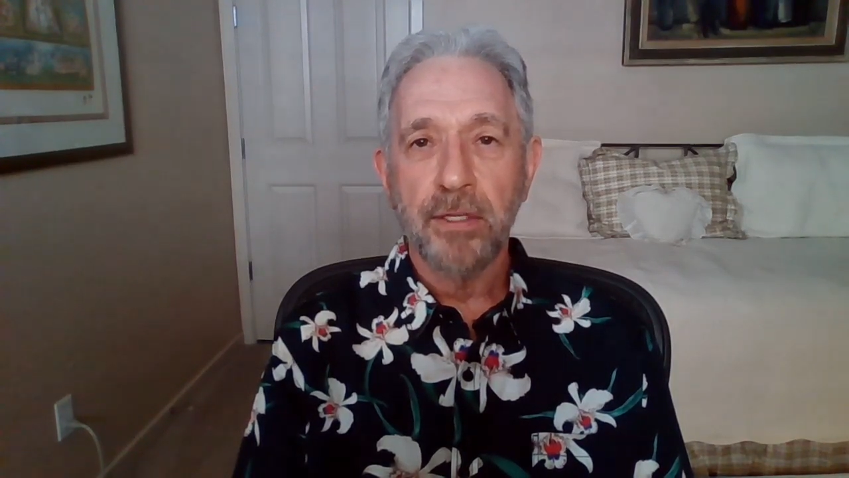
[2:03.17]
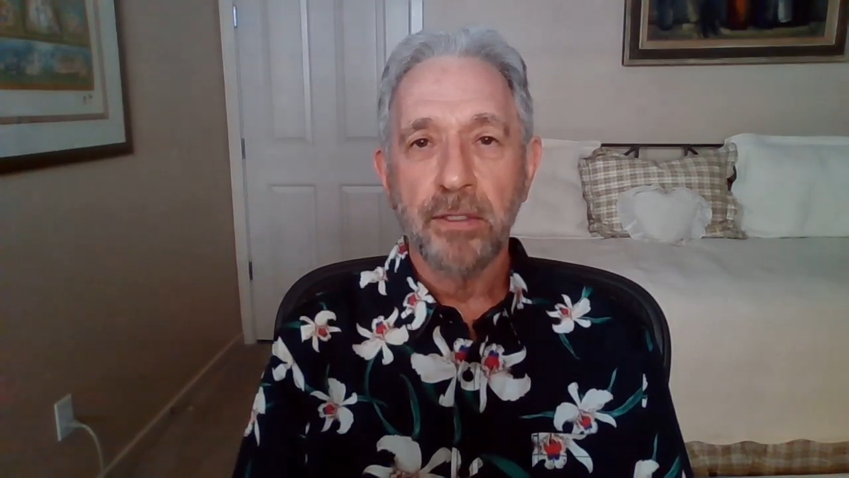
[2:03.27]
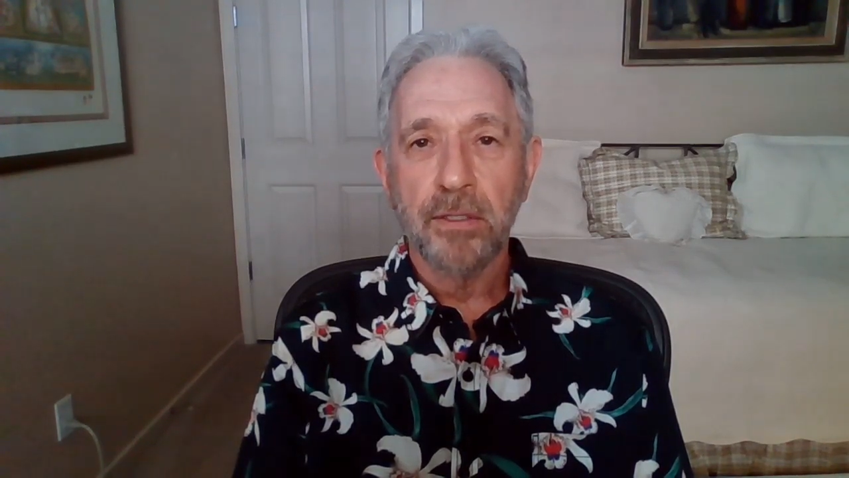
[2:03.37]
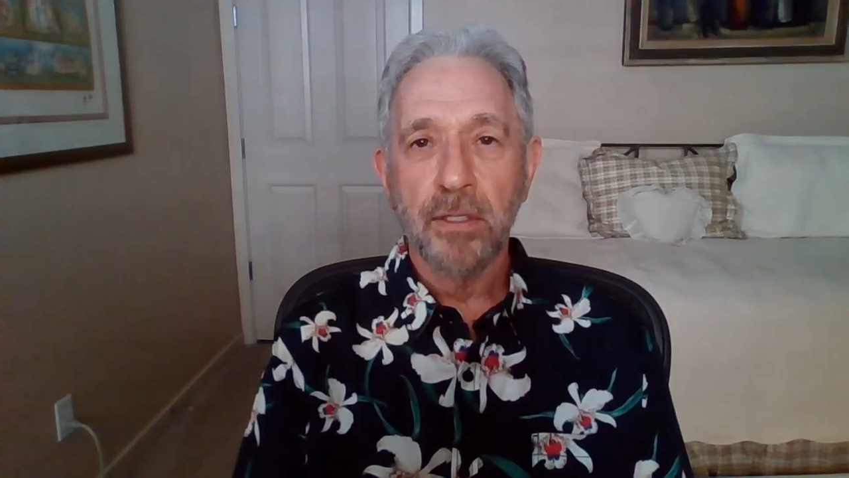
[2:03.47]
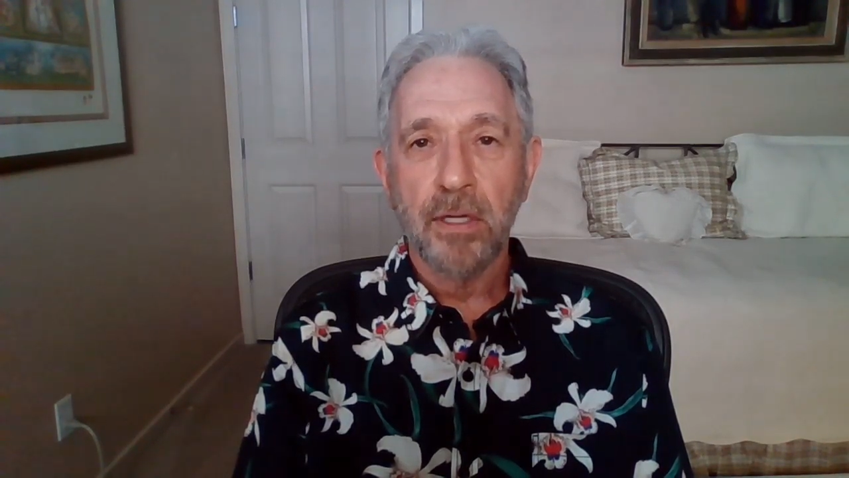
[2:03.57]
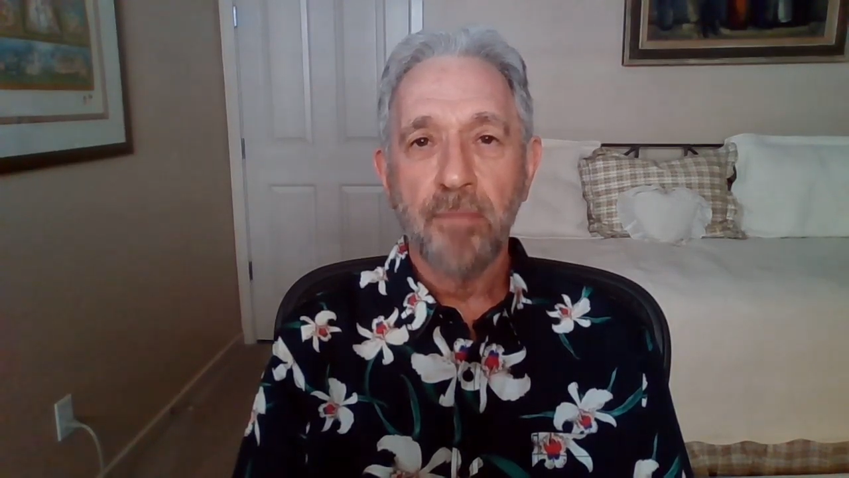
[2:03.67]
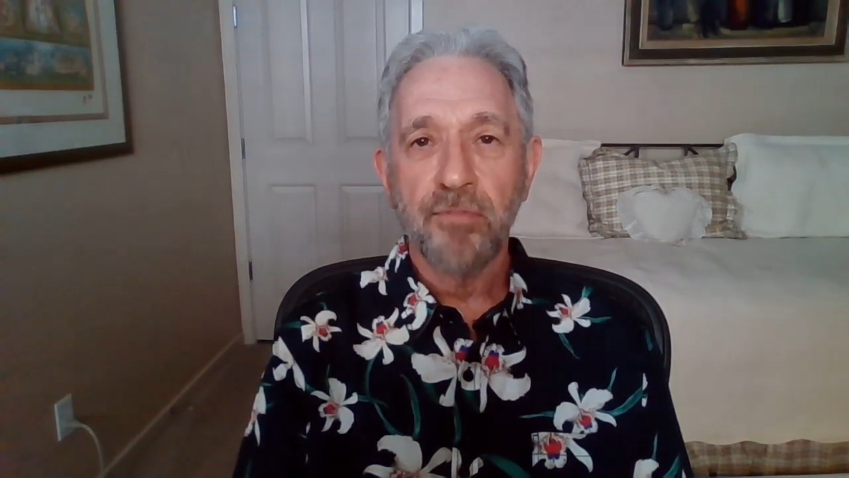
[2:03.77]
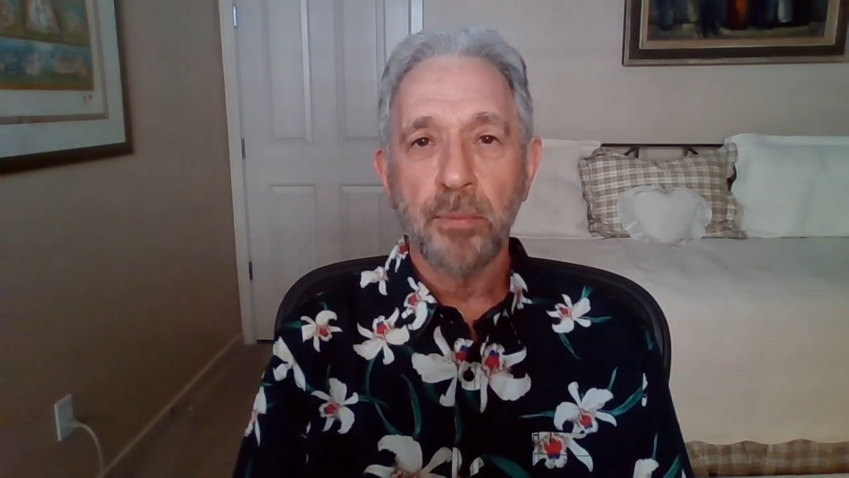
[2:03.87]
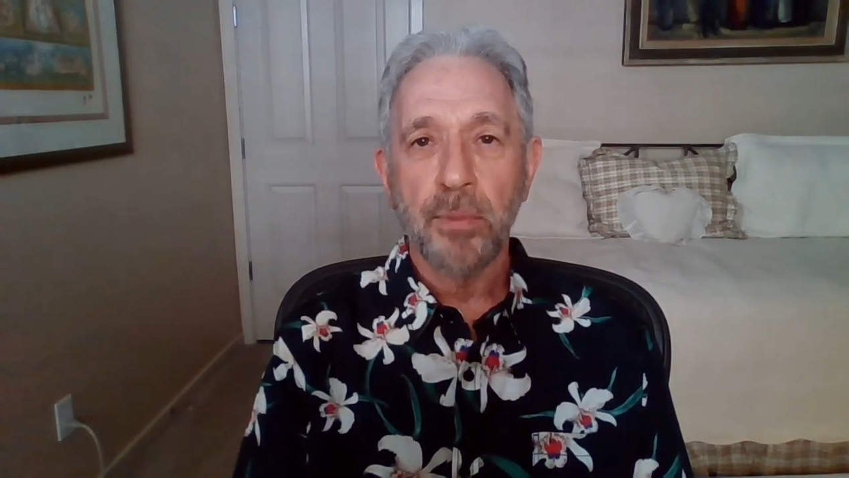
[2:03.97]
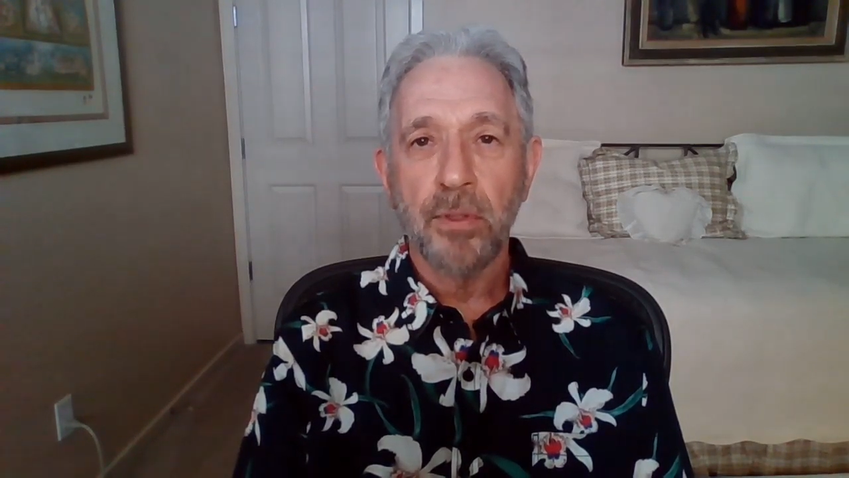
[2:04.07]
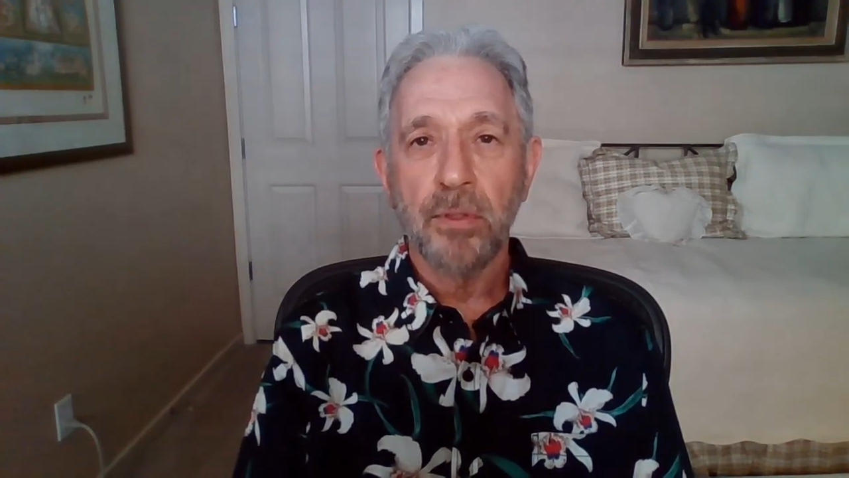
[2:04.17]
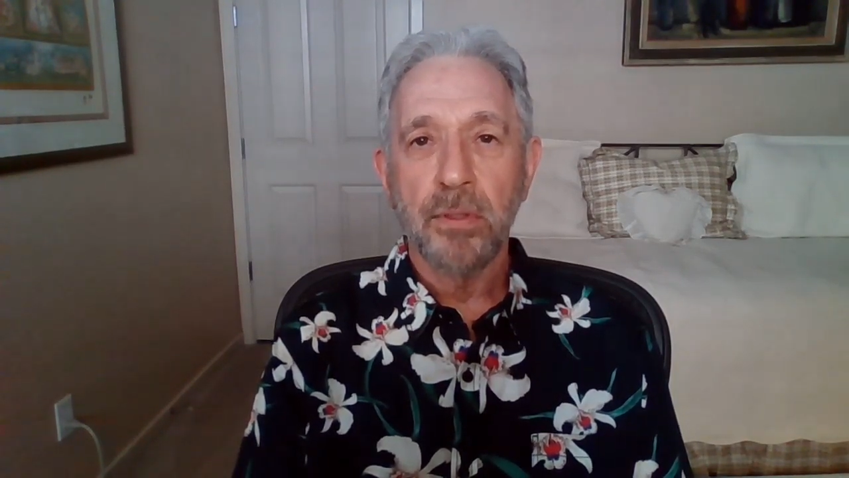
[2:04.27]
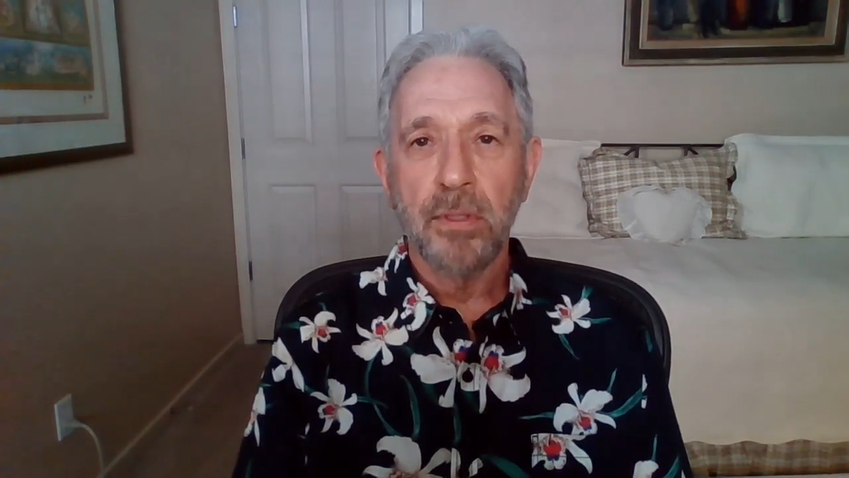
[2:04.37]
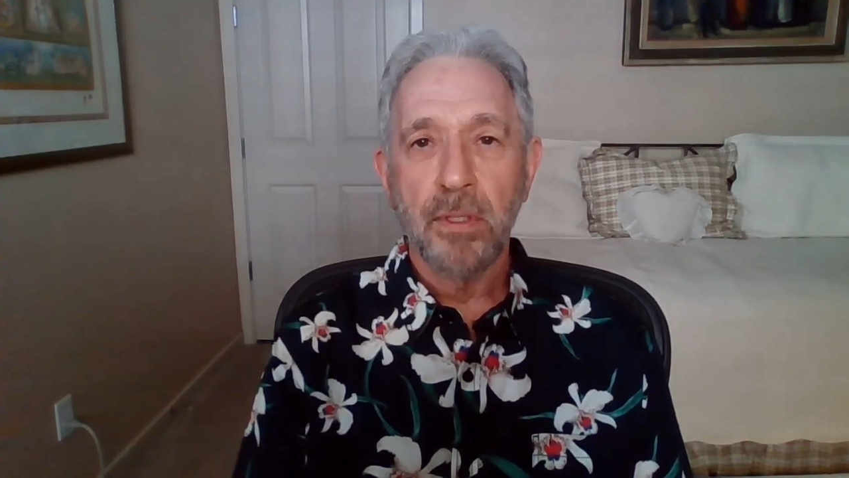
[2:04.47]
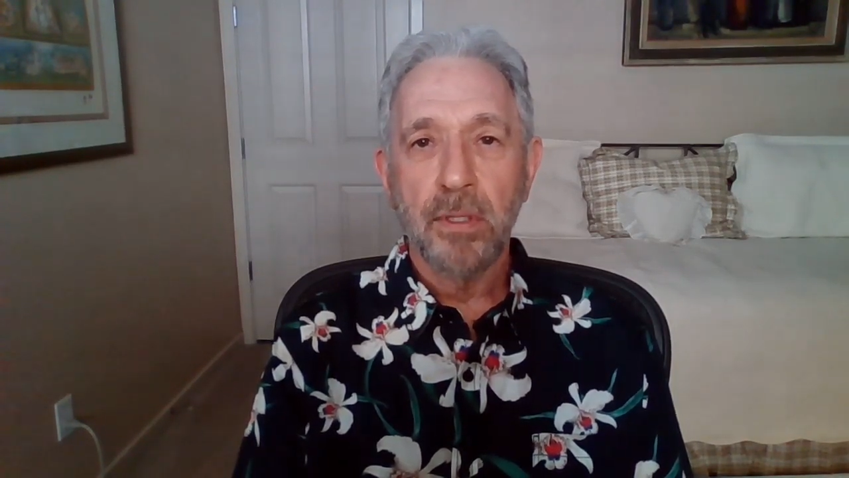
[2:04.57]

a comfortable